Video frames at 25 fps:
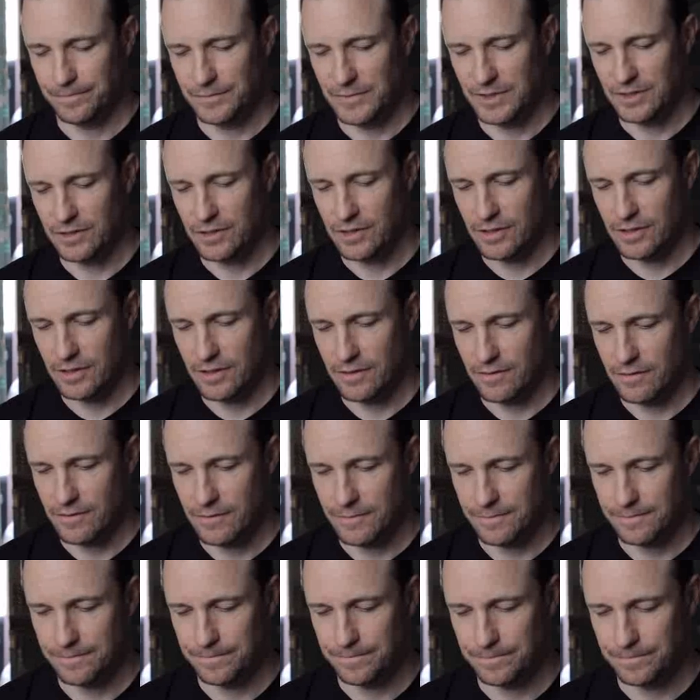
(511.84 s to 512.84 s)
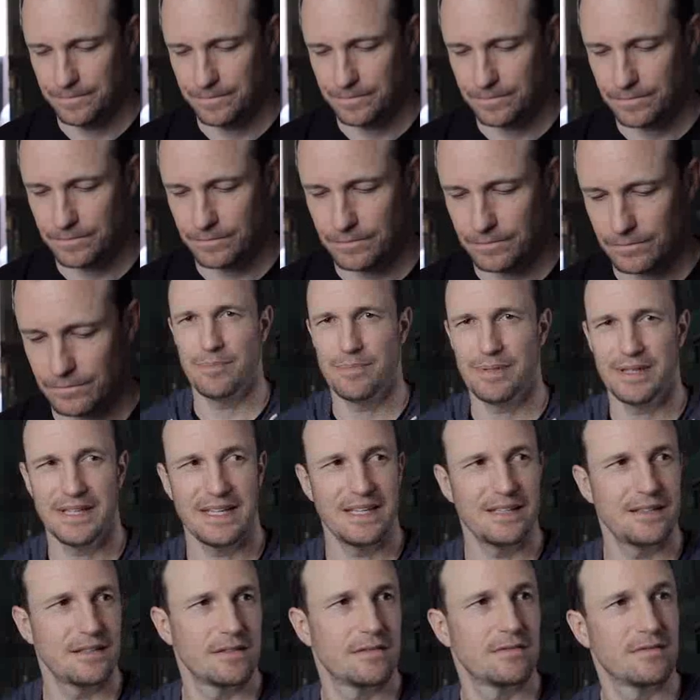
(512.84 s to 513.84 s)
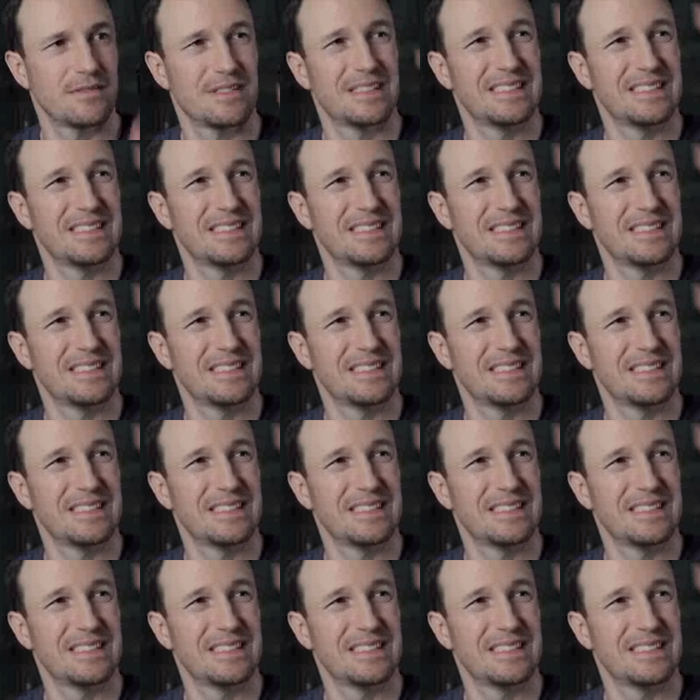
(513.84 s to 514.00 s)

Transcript: that's good enough, complete.